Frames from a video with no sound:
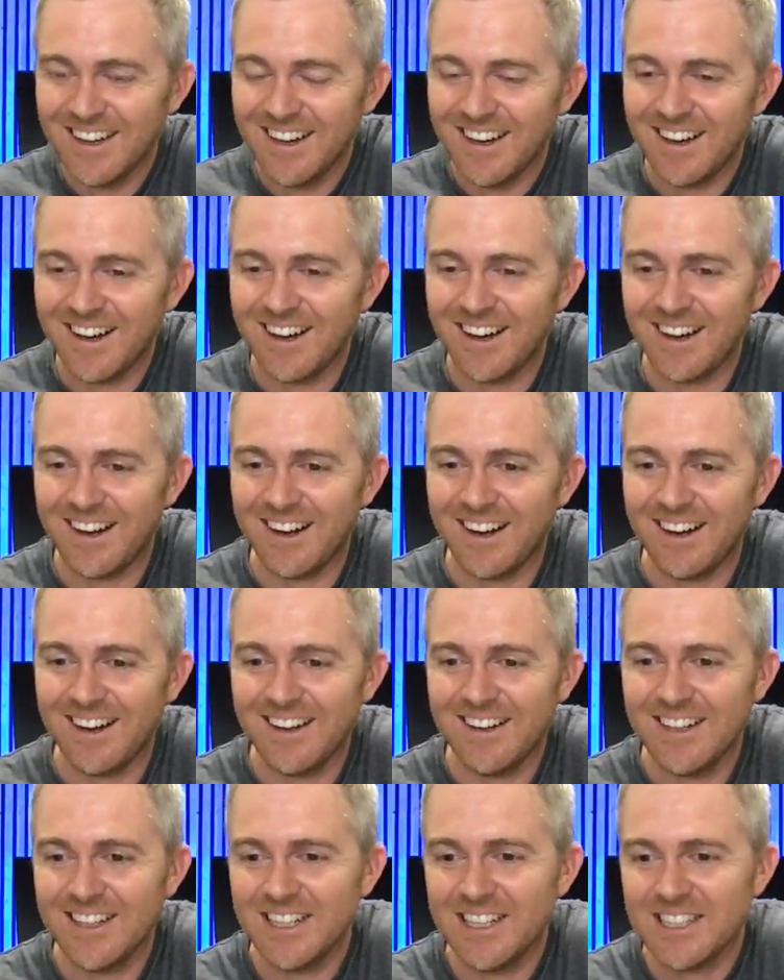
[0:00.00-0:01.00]
Uh,
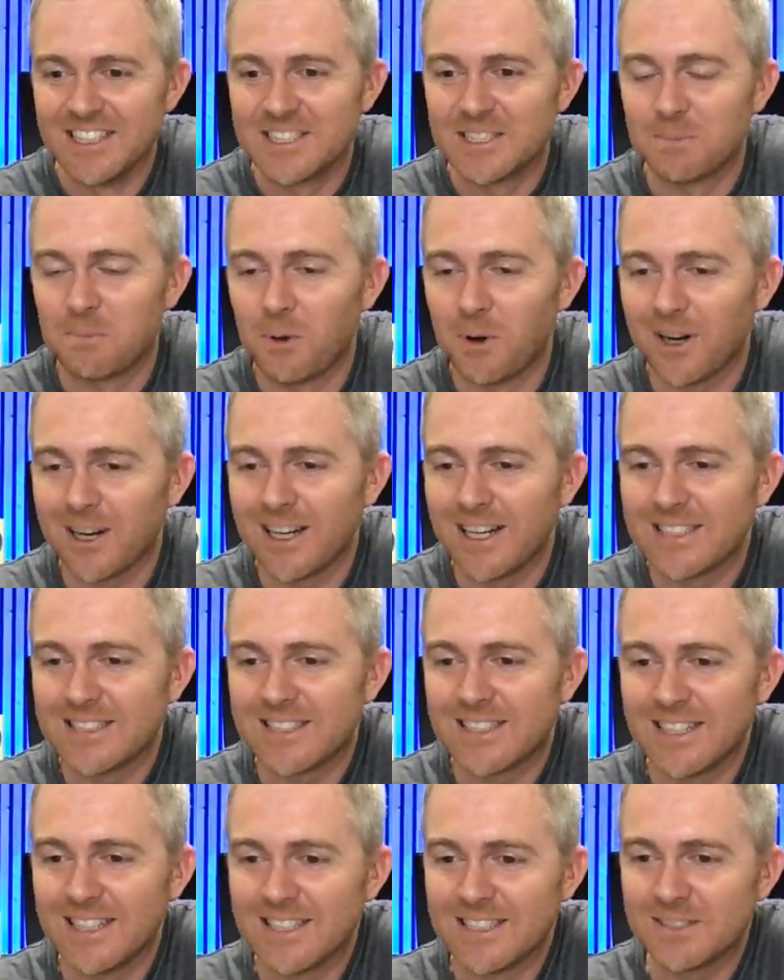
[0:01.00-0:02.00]
support guide
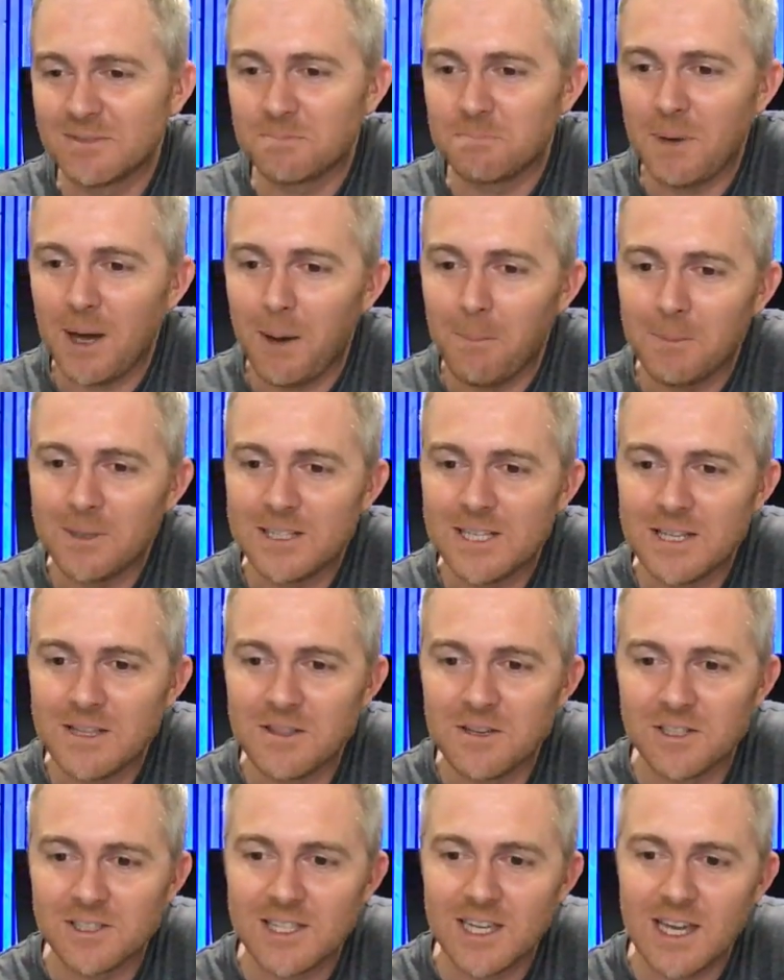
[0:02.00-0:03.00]
says Palpatine
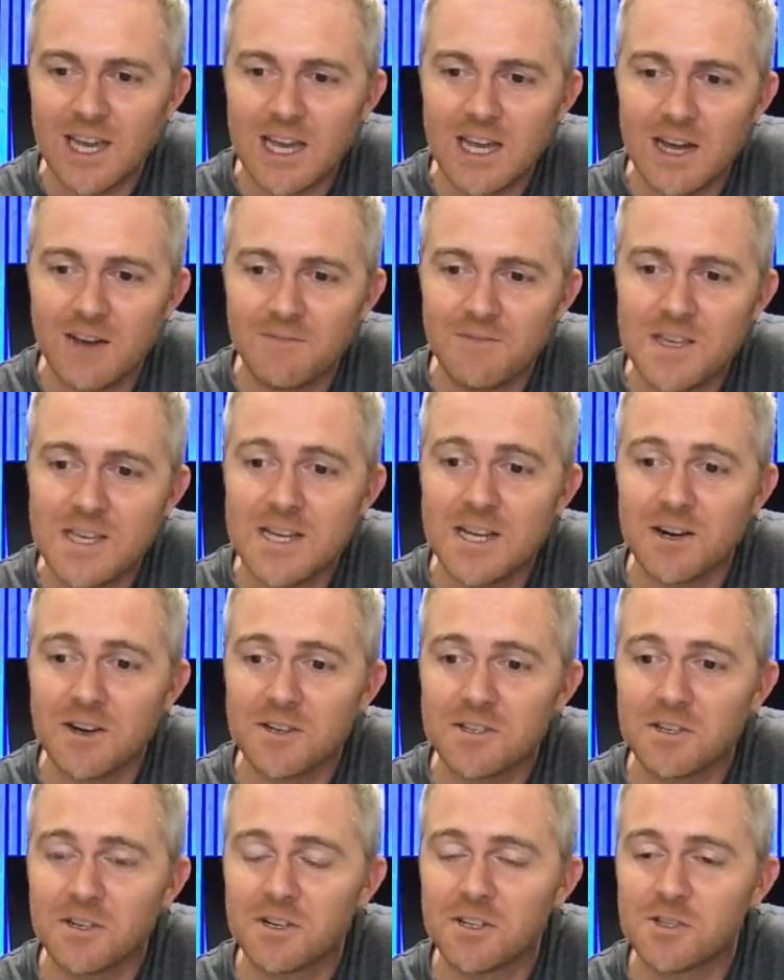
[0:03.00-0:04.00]
looks like a comfy
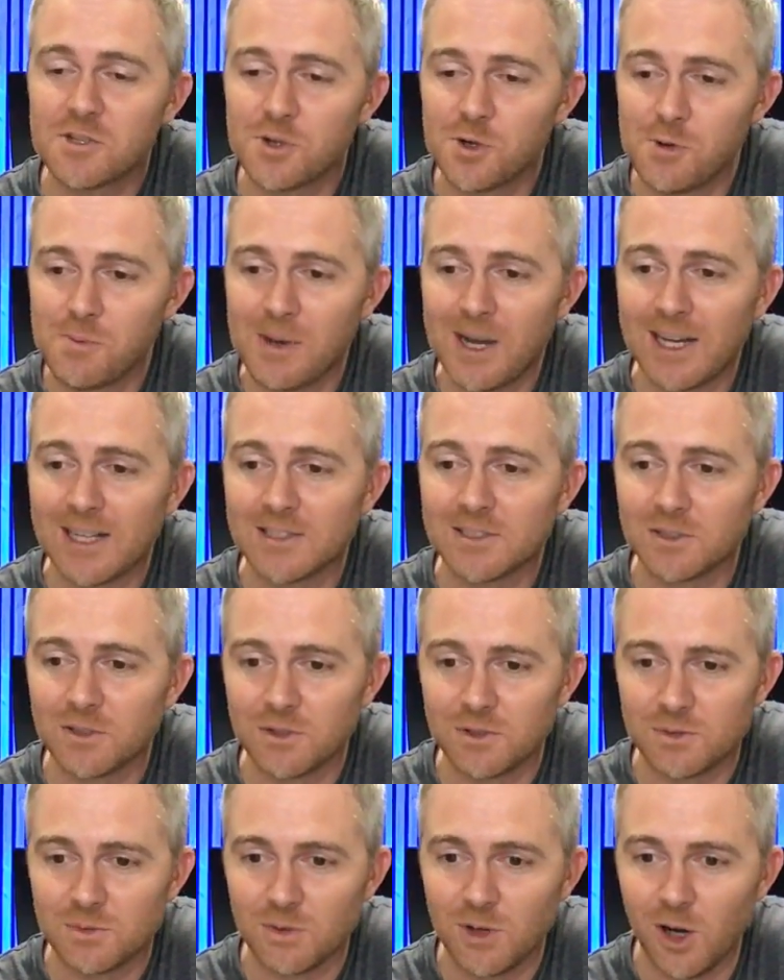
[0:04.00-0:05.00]
character to troop as.
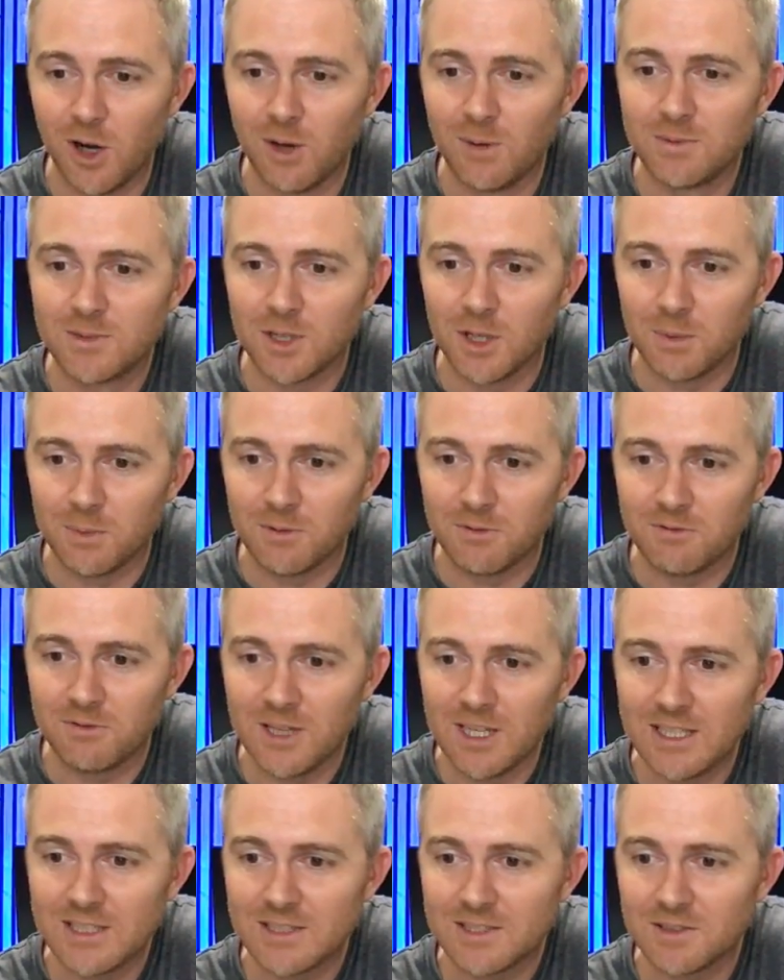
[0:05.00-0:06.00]
Loose robes, open
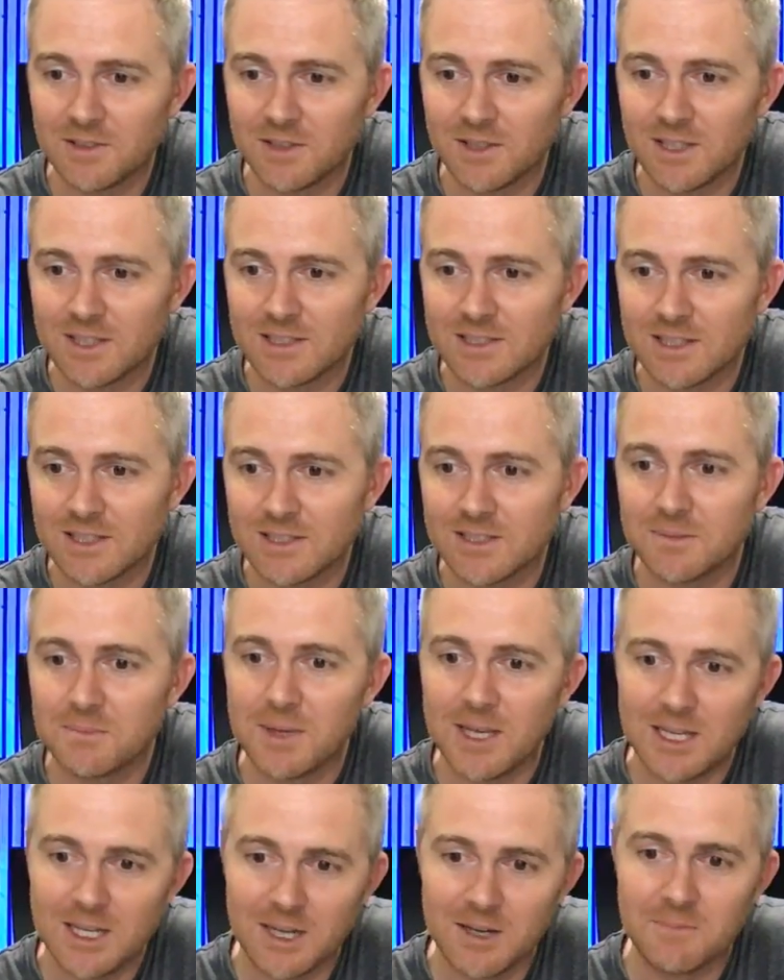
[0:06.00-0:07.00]
face. The only thing that sucks the
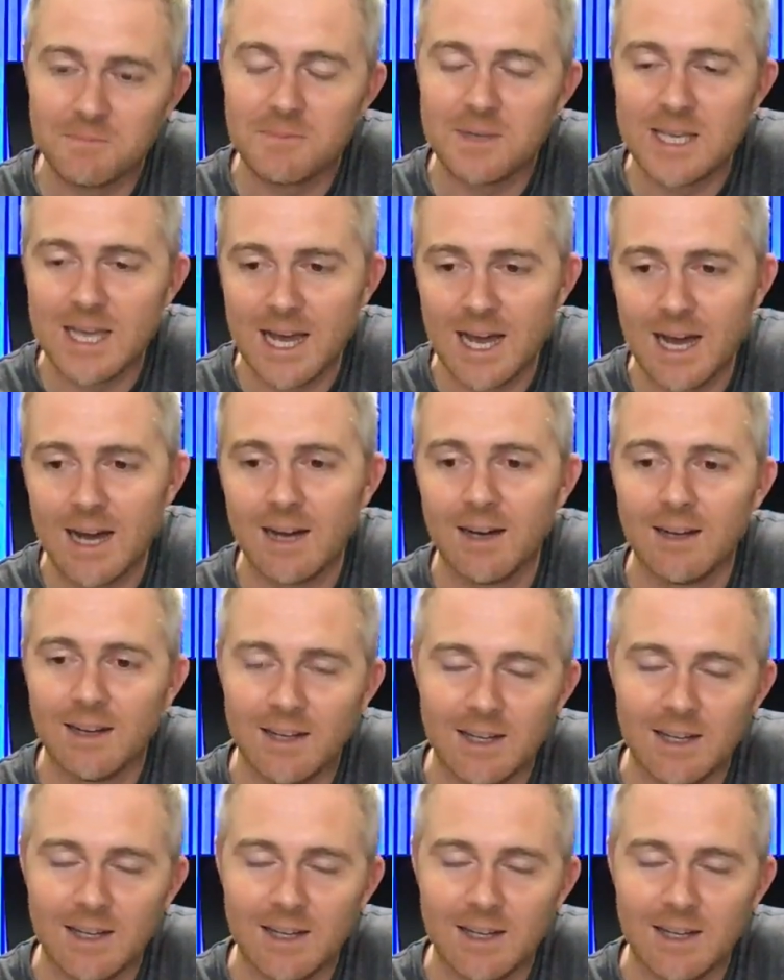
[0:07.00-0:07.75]
makeup. Yeah.